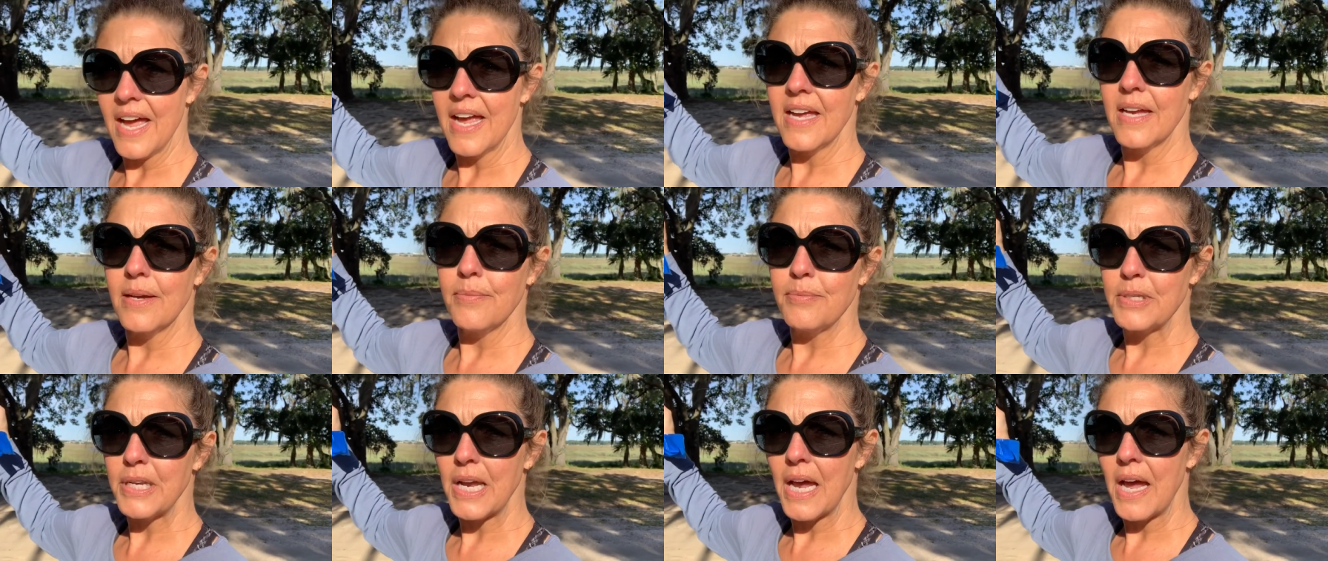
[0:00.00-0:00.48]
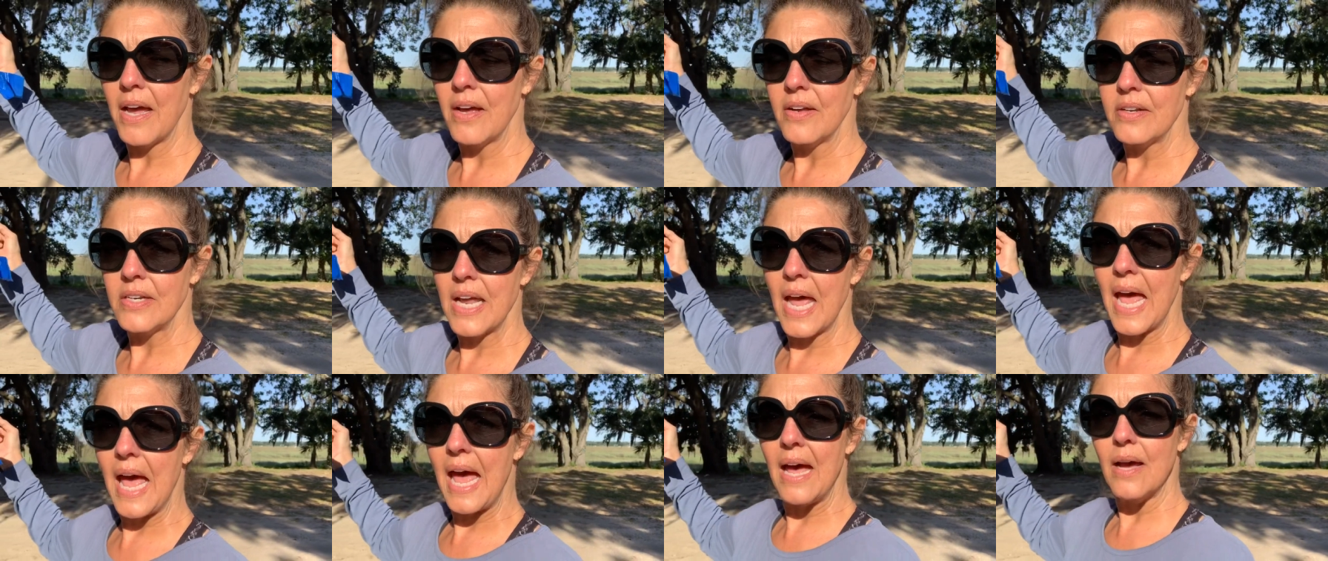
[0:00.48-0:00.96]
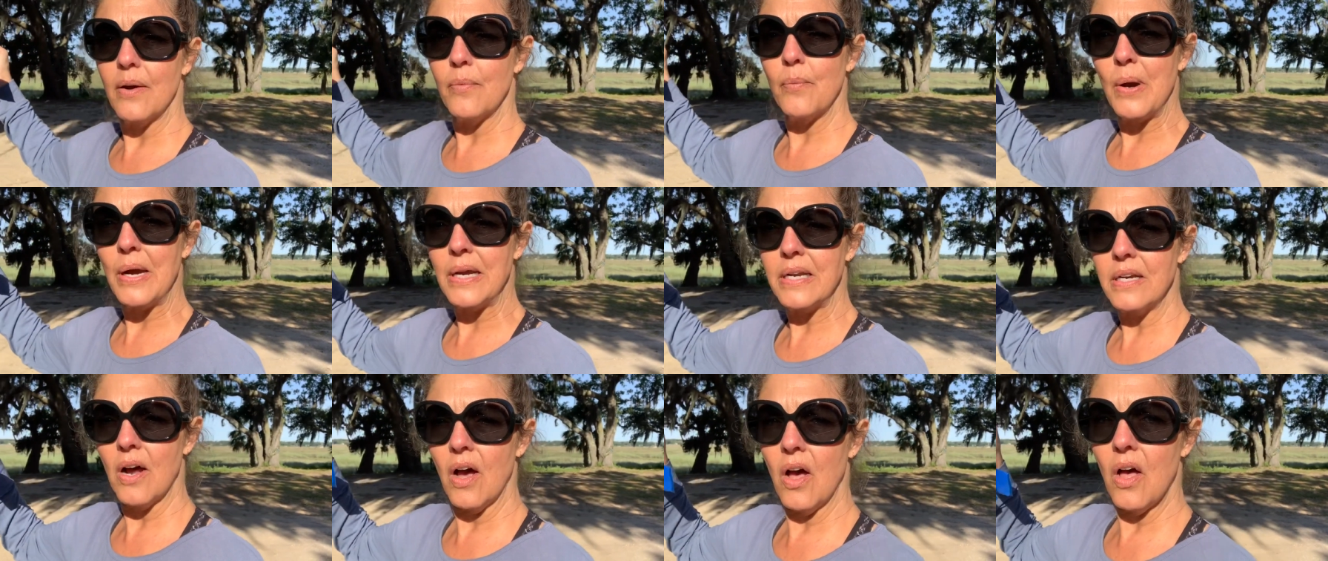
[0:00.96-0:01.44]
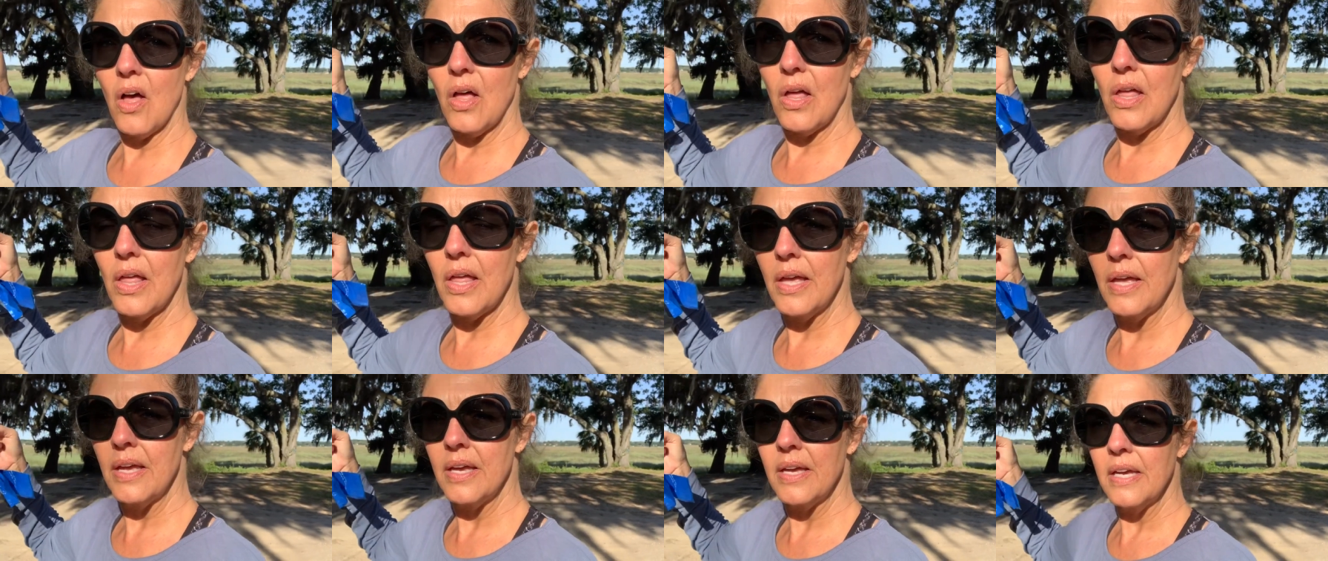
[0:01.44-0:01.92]
am down at Whitehall
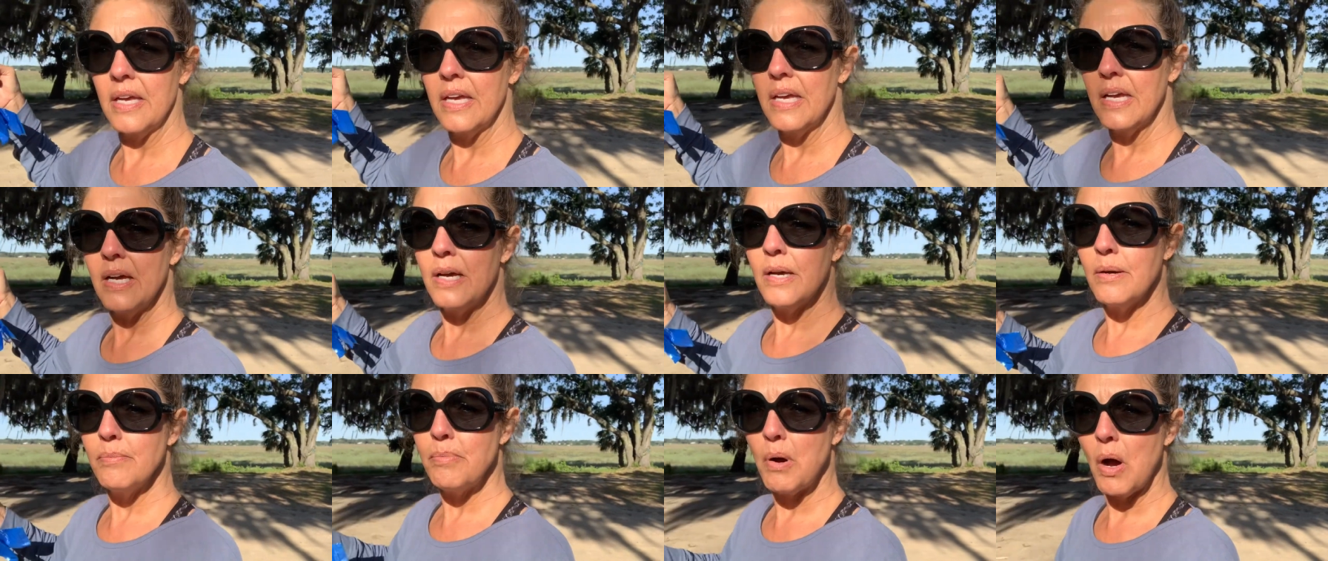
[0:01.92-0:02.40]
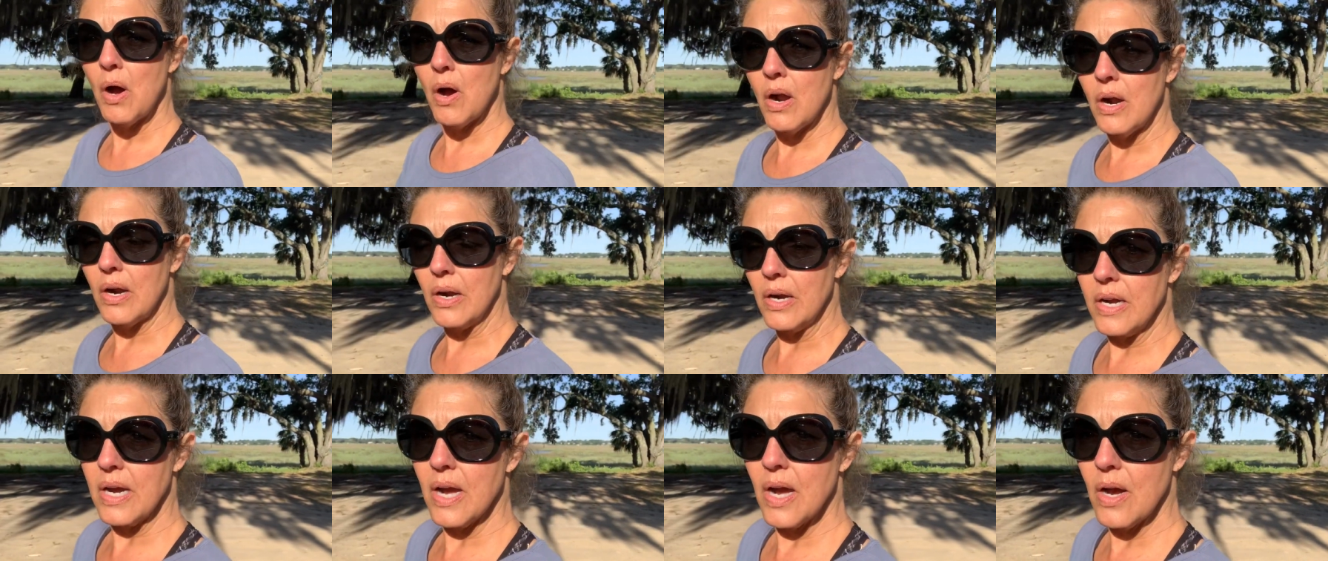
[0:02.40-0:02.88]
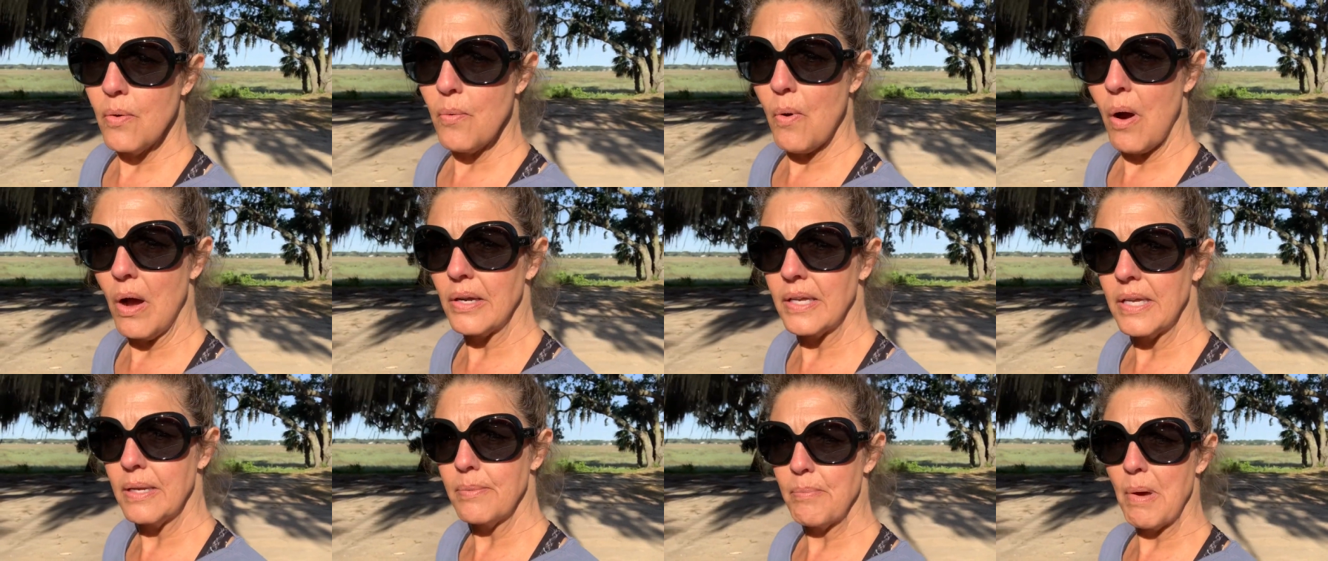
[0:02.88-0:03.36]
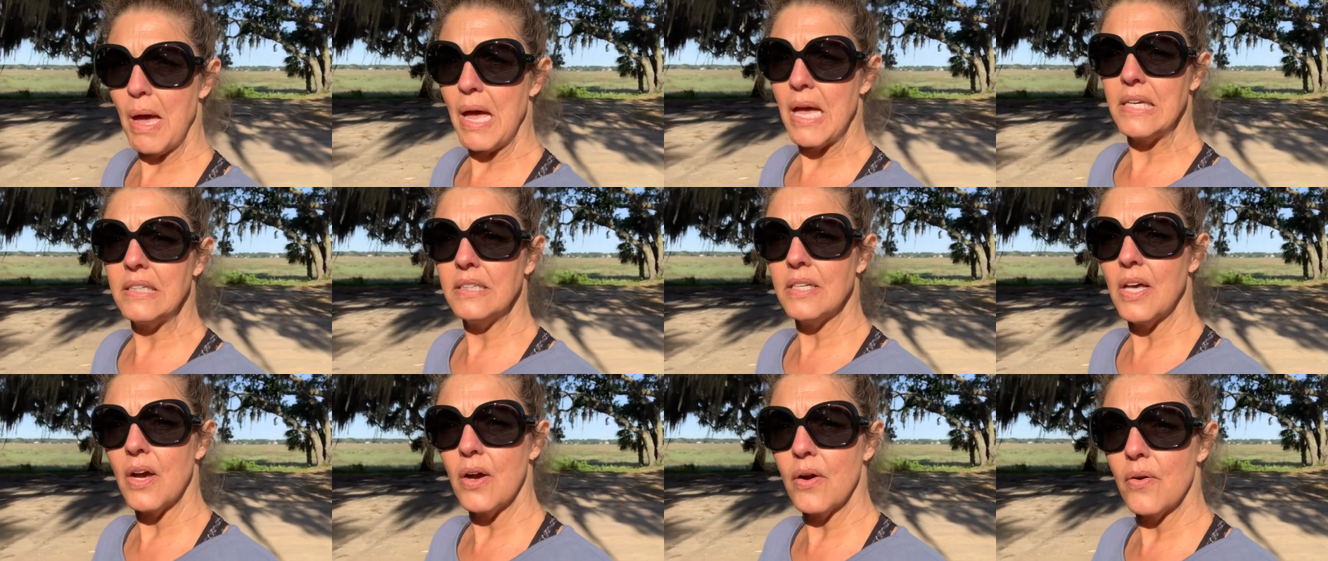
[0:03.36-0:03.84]
park walking
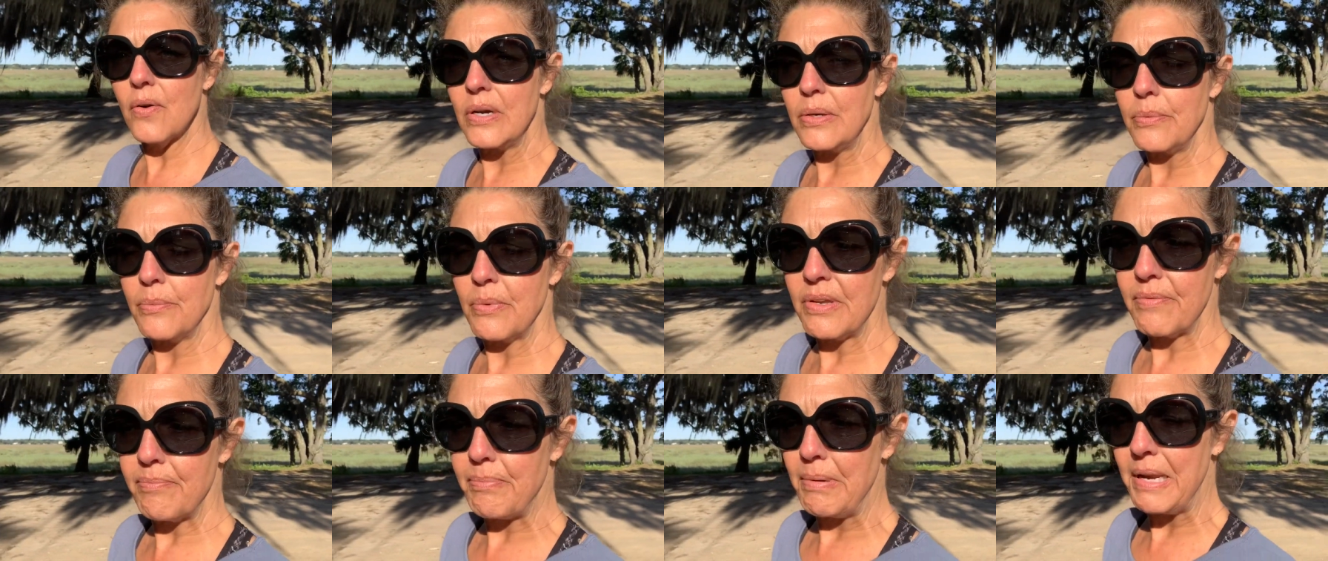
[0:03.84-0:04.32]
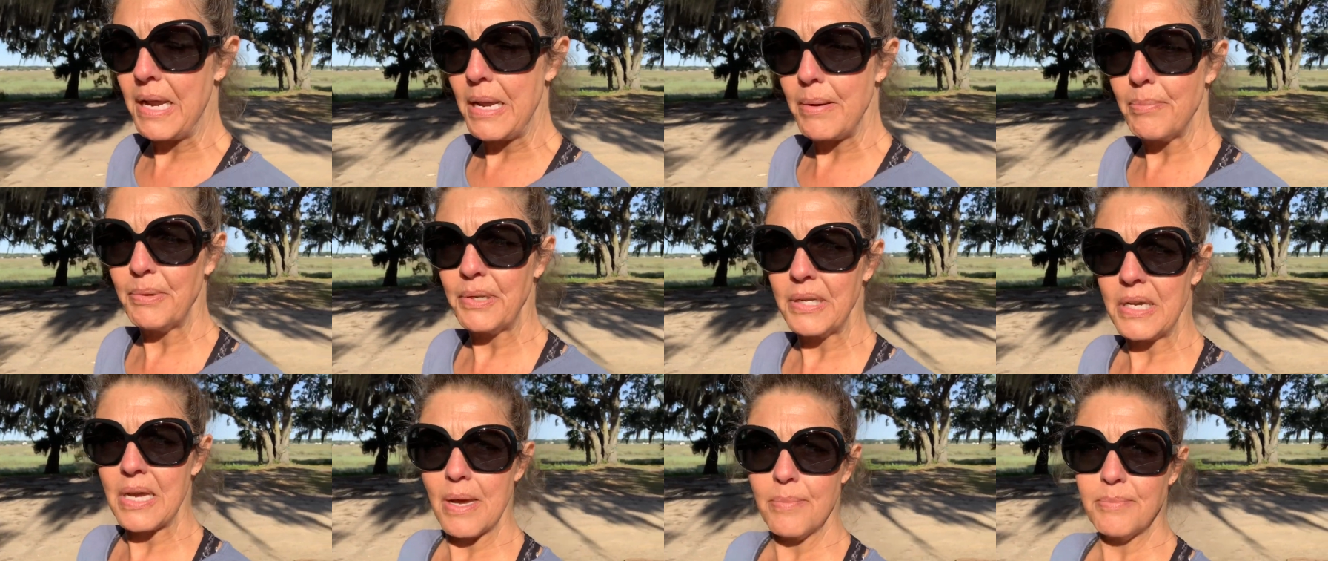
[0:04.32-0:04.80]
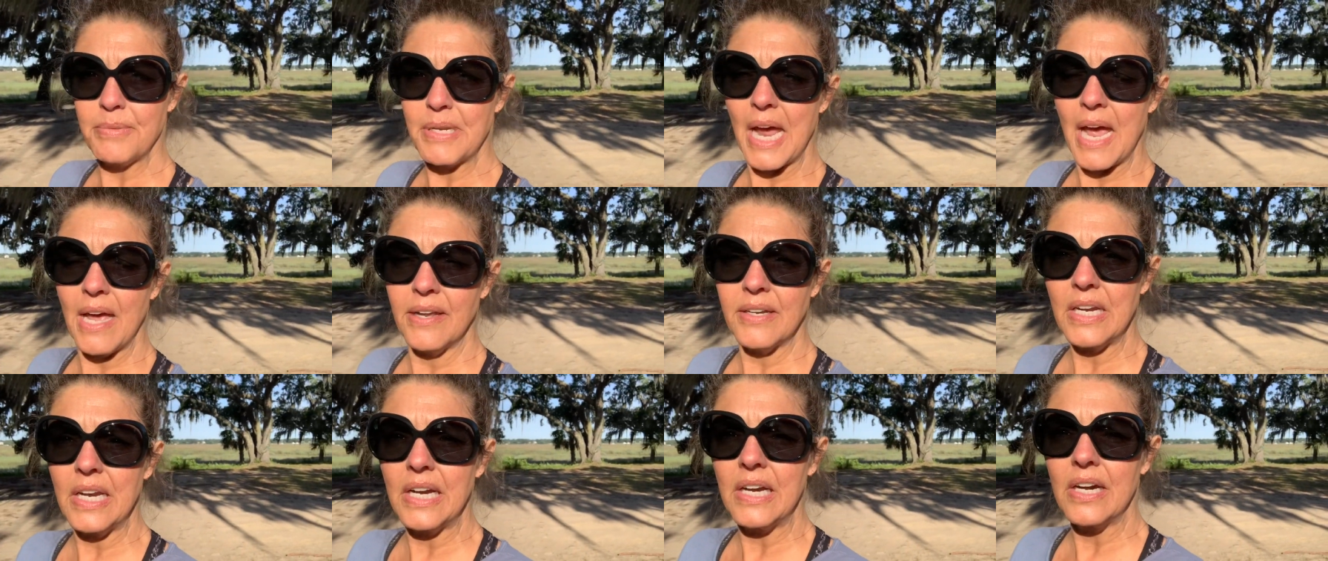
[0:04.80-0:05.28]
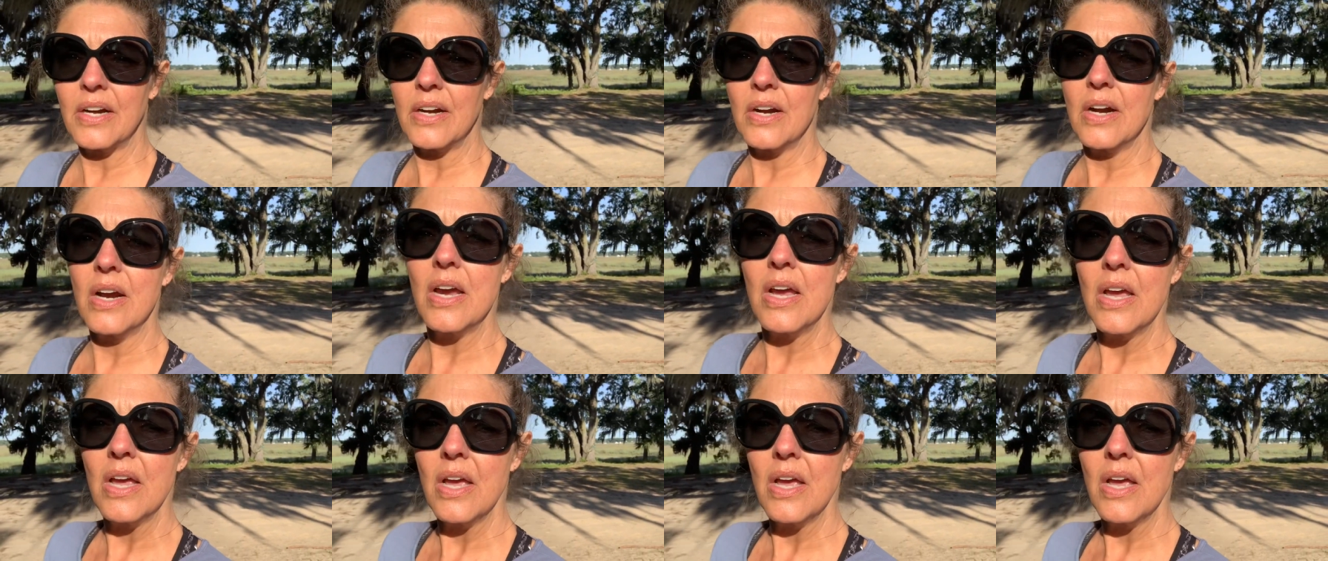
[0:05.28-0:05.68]
Milo and we've been able to come down here